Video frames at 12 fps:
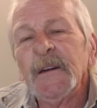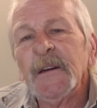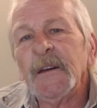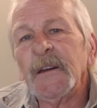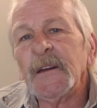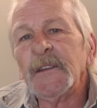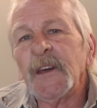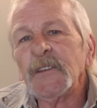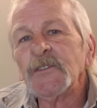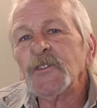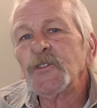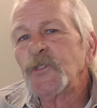and
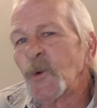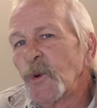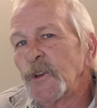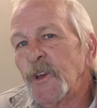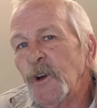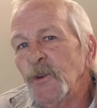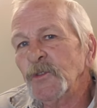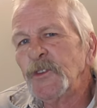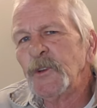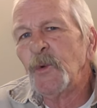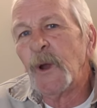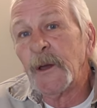as the story goes,
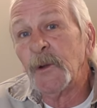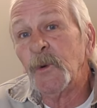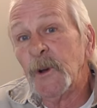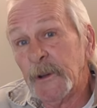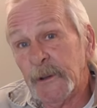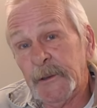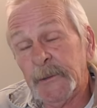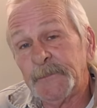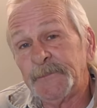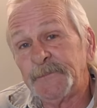he ran away.